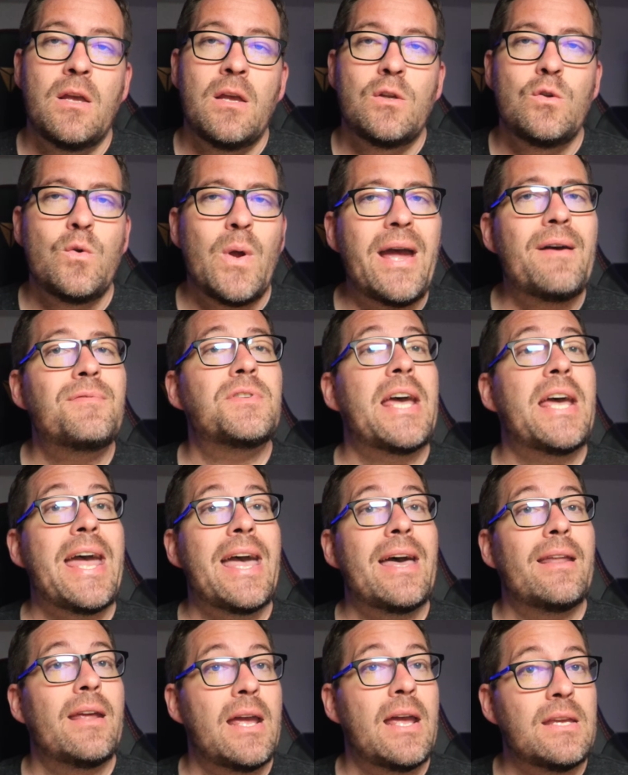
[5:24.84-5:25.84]
You have to
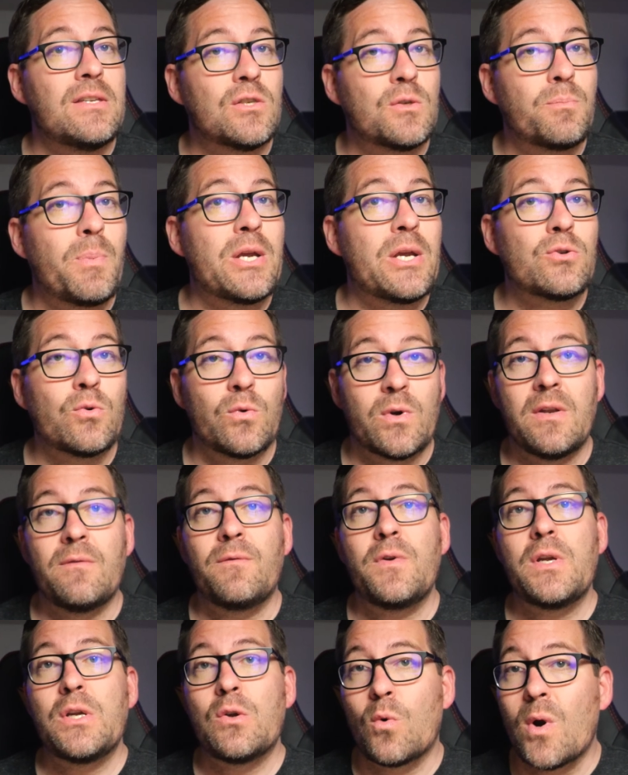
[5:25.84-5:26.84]
add a special
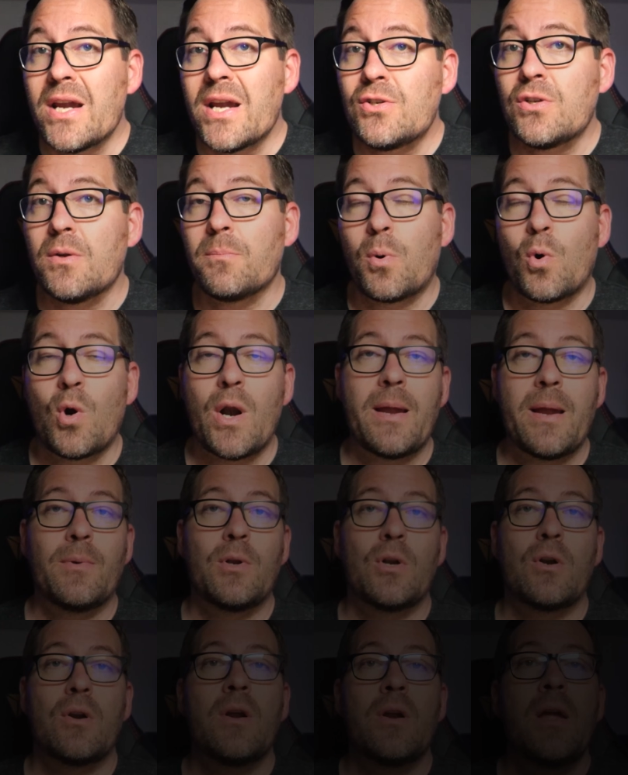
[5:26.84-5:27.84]
configuration
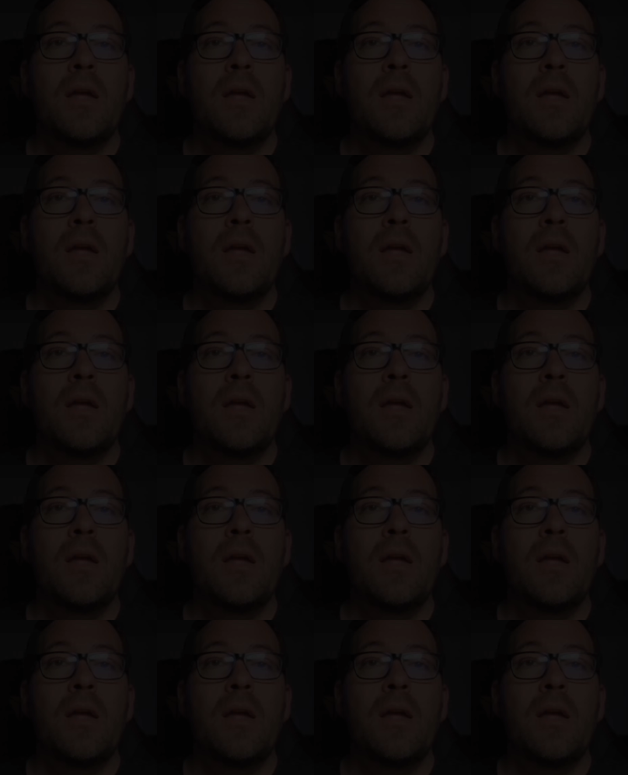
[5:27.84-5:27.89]
parameter